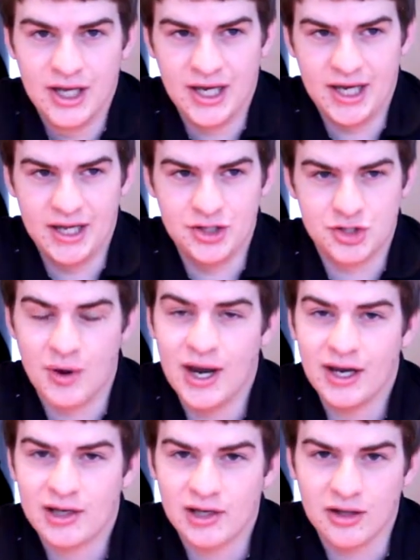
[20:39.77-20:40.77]
and
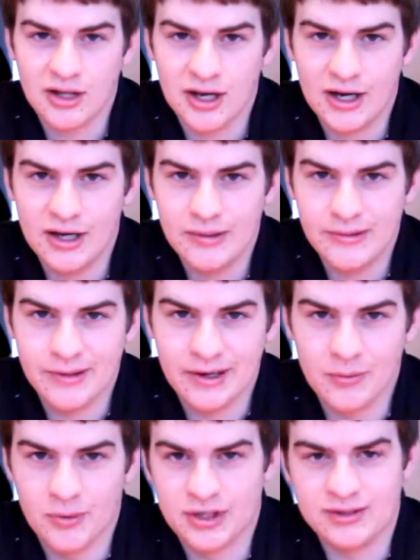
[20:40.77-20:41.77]
drank a lot,
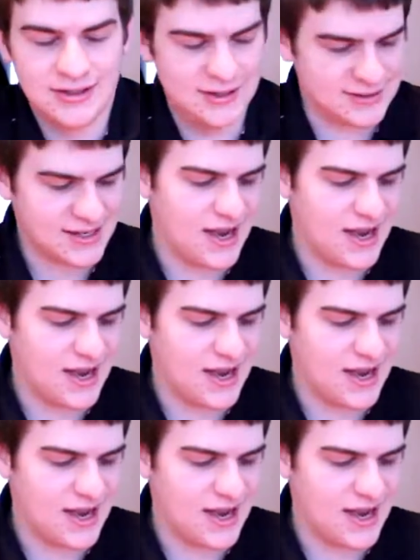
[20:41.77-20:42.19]
and went to his